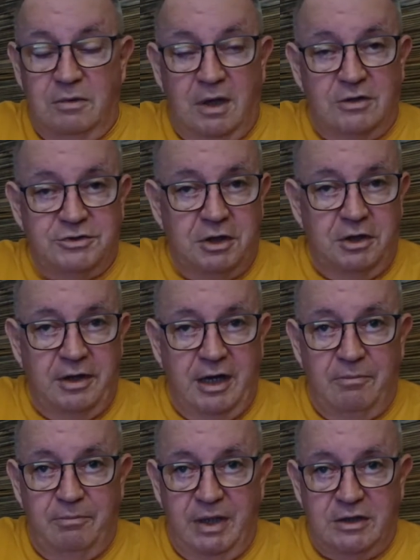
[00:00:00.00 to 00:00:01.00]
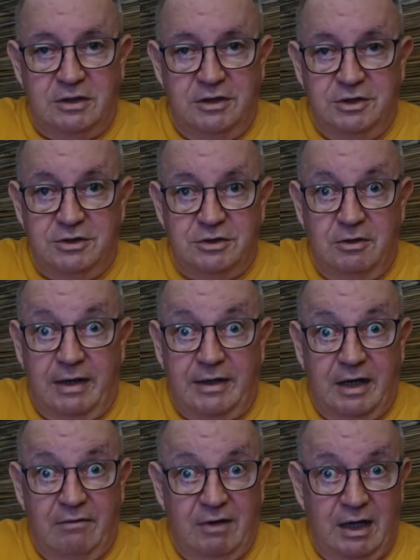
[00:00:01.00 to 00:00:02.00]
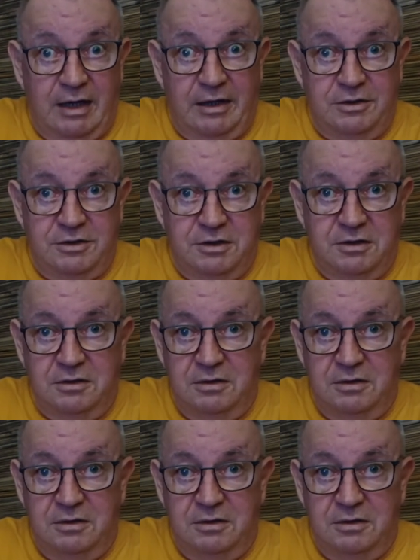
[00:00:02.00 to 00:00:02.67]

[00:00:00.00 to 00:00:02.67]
I started out basically just so I could have lights.